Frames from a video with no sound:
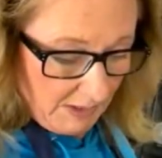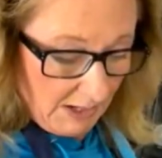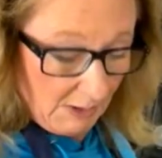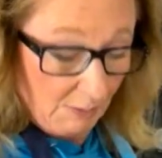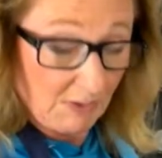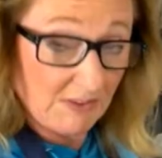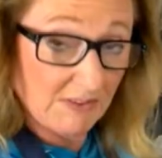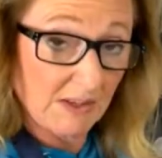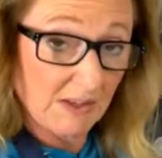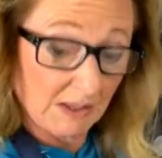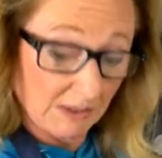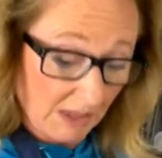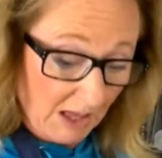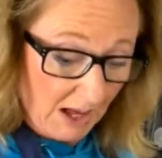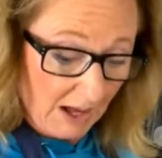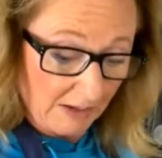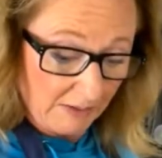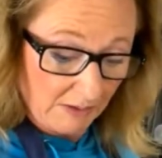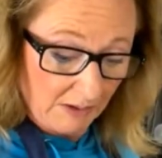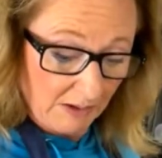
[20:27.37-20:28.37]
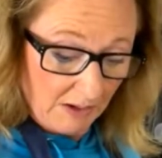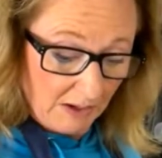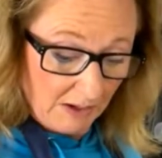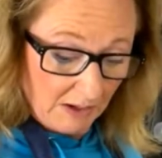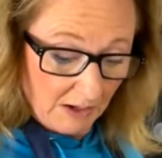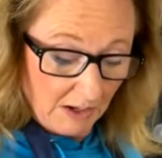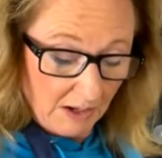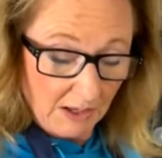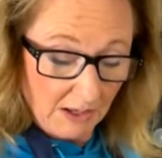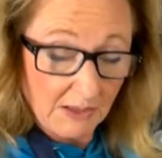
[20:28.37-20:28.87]
When I say a lot,
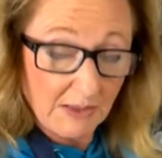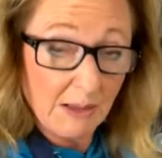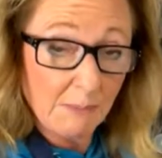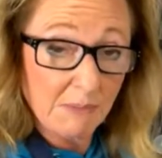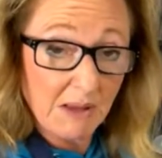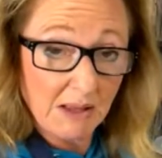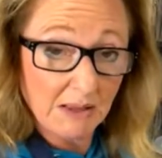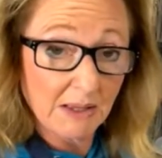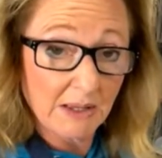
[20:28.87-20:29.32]
I'm not